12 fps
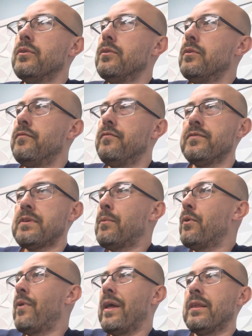If
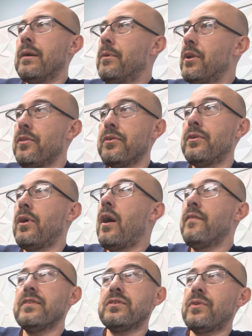someone read them, another
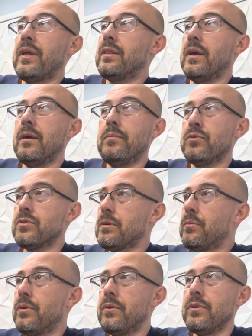office read them, or
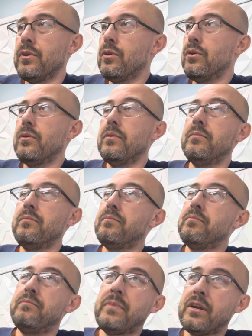someone,
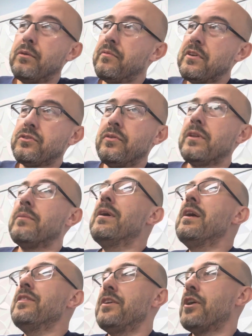medical professional read them,
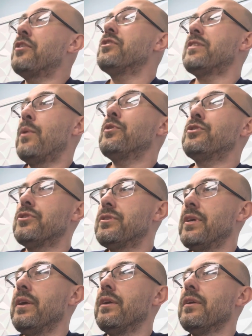they'd understand what you're
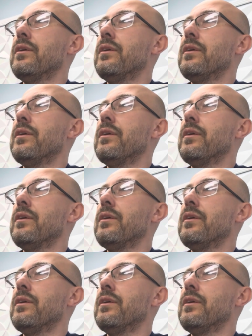saying,